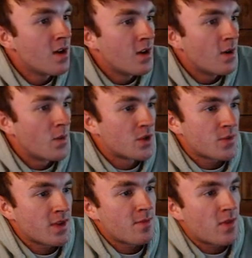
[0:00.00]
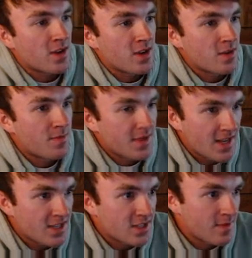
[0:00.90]
which way the market could
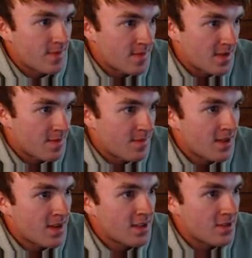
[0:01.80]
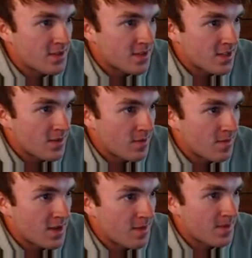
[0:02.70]
potentially be manipulating. You can see we
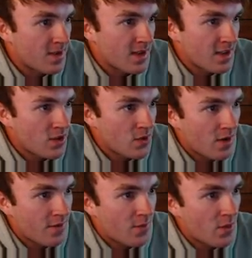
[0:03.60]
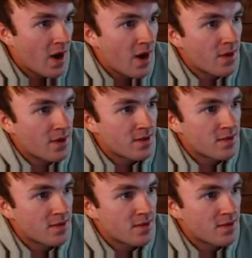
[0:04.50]
manipulate into our 4-hour